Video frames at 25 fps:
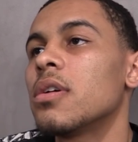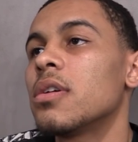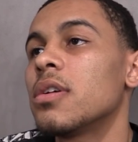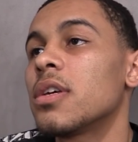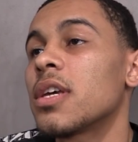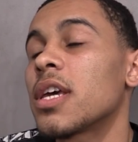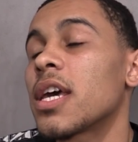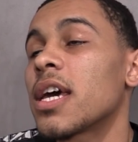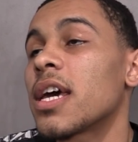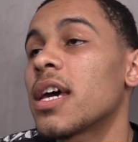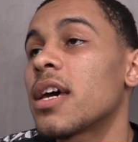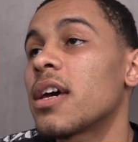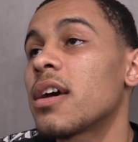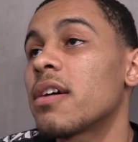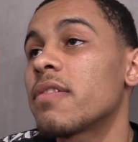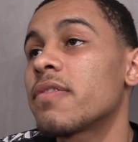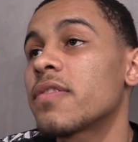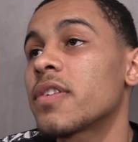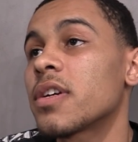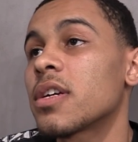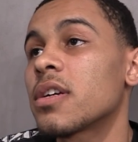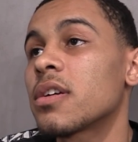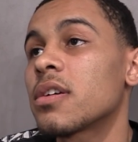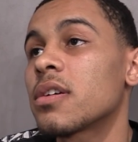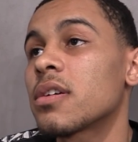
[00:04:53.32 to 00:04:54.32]
Yeah, I
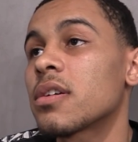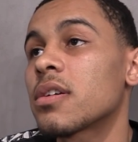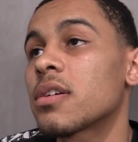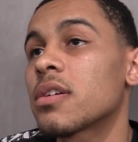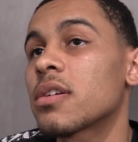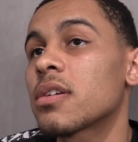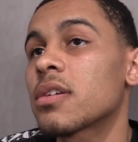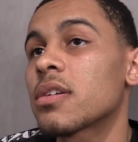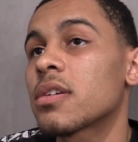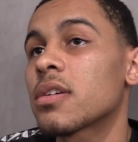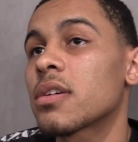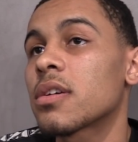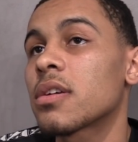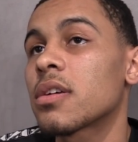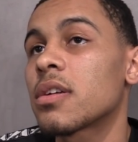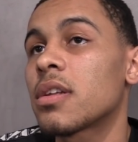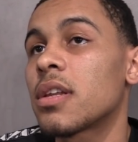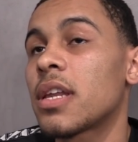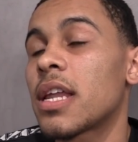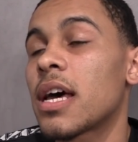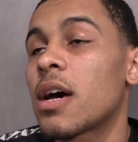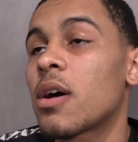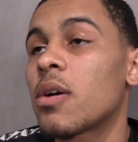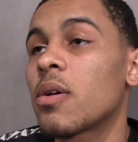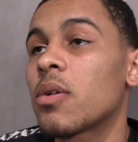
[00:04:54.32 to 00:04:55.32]
think
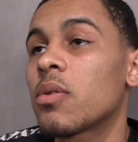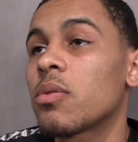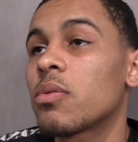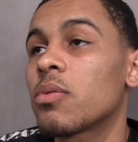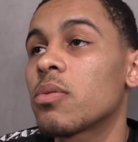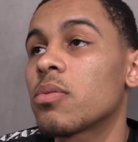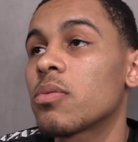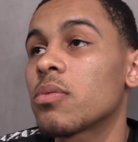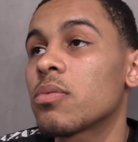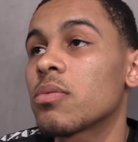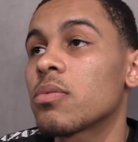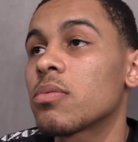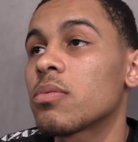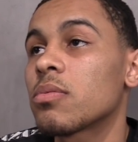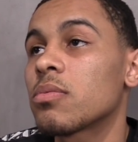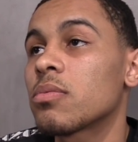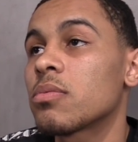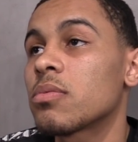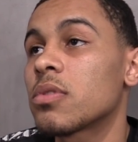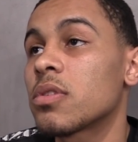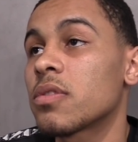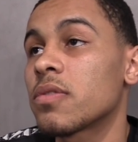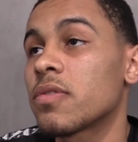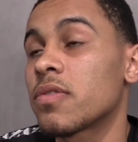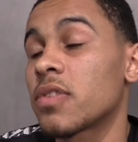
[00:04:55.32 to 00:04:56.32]
now
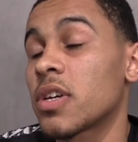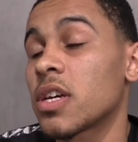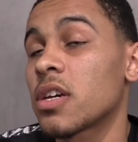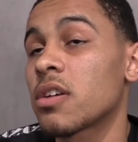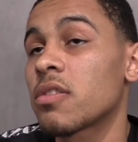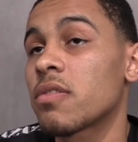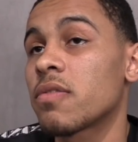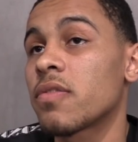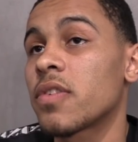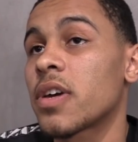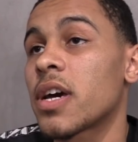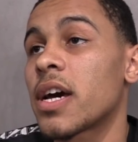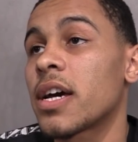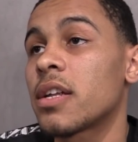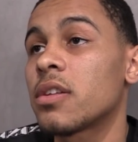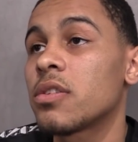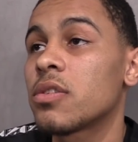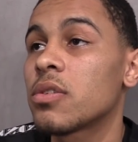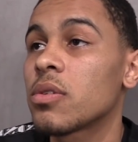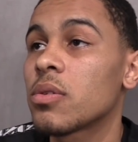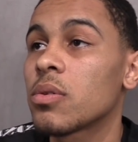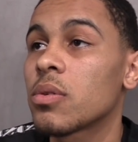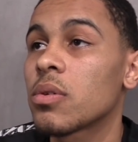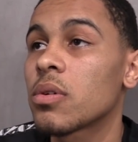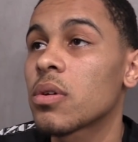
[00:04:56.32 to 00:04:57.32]
to think of it, I
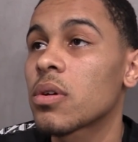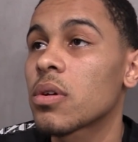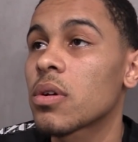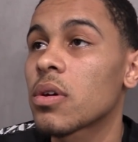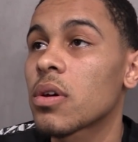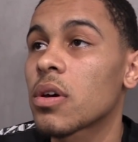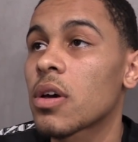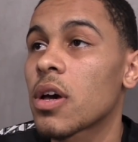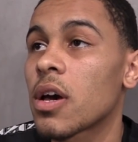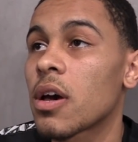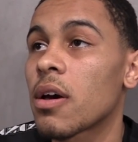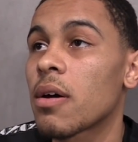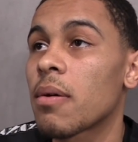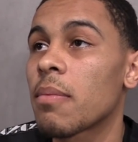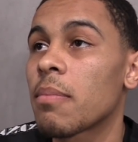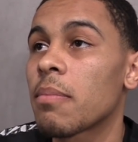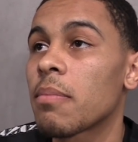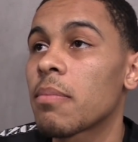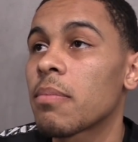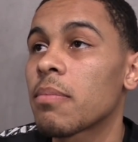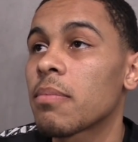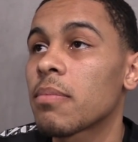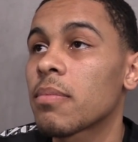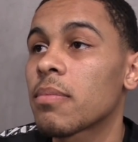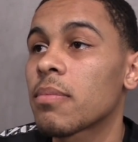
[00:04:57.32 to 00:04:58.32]
do,
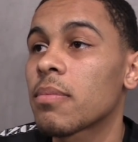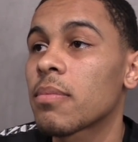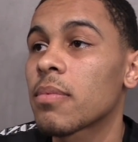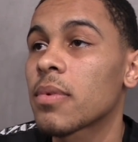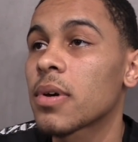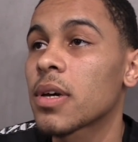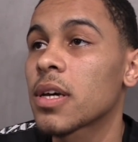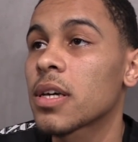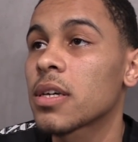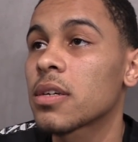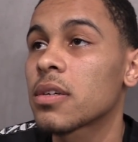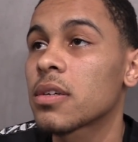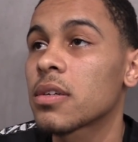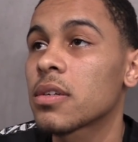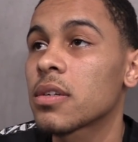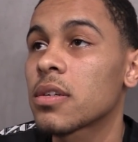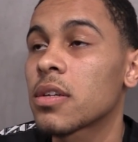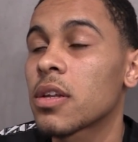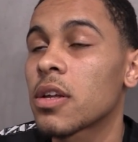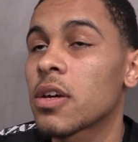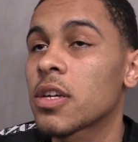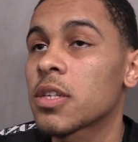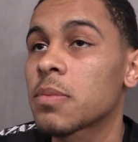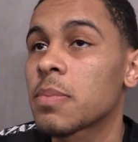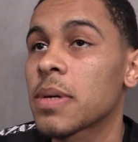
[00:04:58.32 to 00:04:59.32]
you
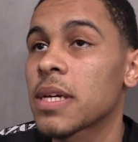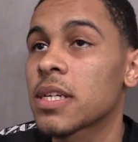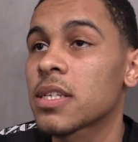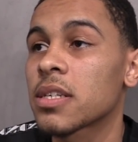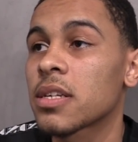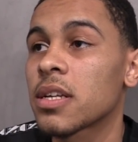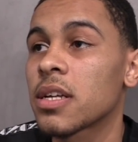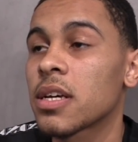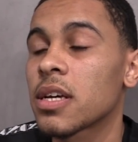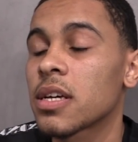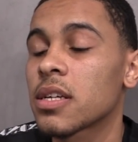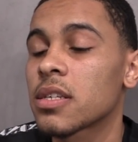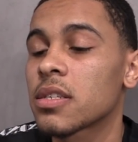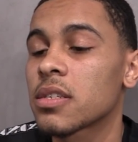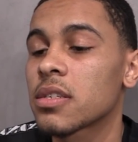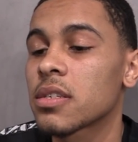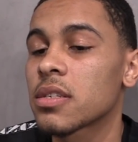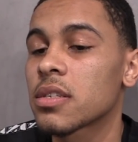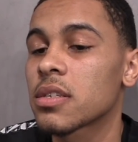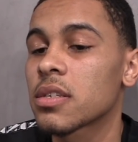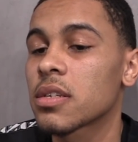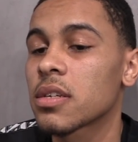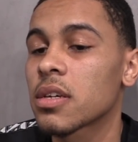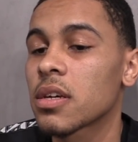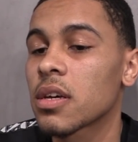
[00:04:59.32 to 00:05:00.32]
know, especially
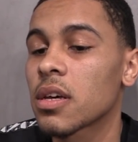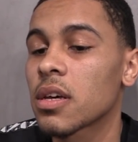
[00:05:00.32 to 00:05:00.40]
as